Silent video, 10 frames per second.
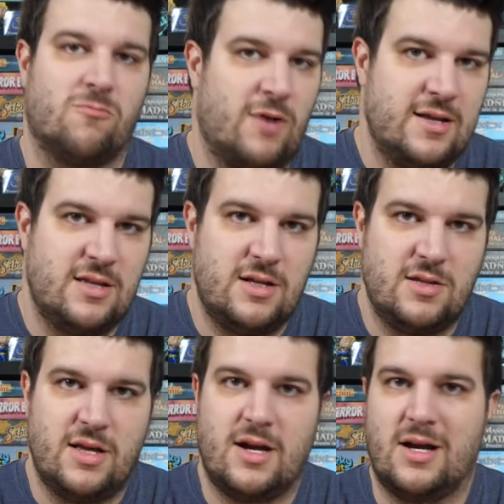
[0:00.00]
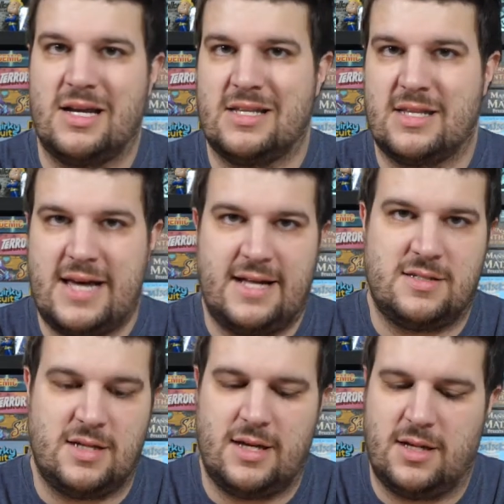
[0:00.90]
right then and there, and
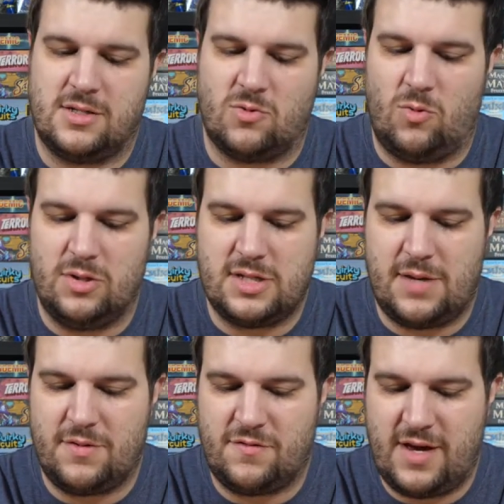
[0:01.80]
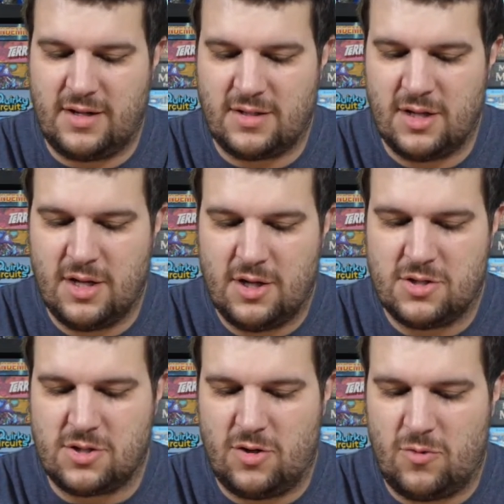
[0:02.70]
that's it. It's a one-time effect.
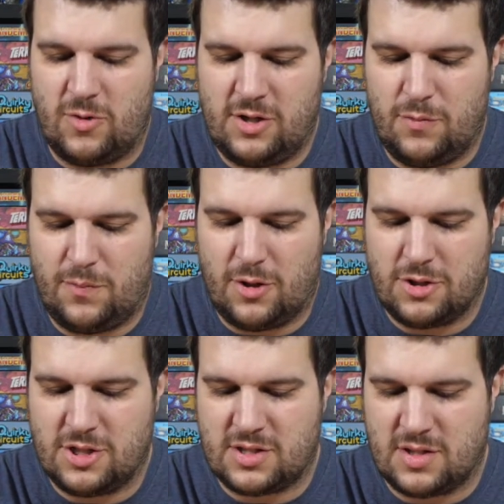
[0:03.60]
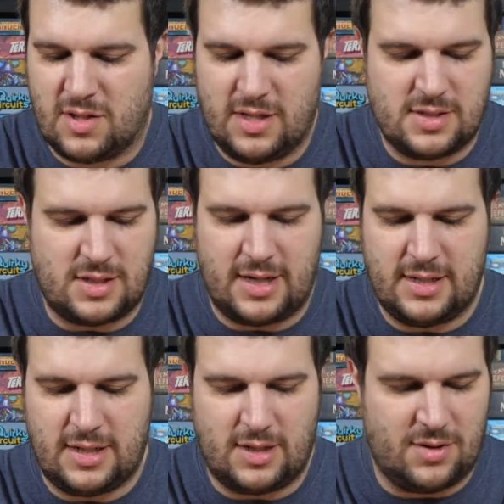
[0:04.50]
So when you purchase this
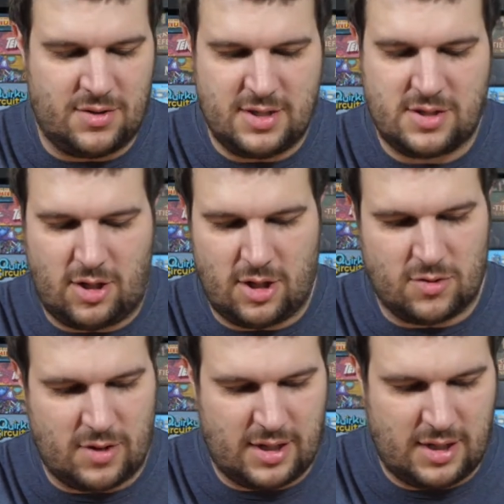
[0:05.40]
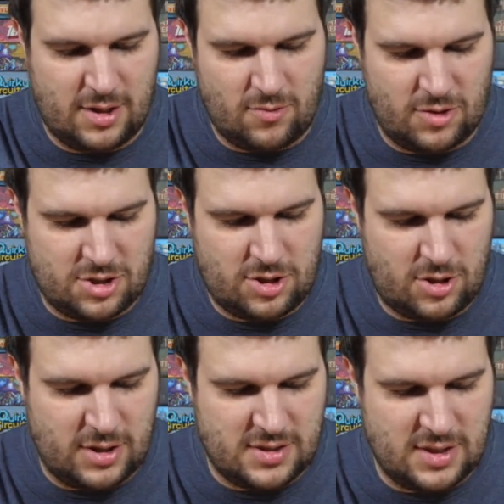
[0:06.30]
icon, this card right here, which is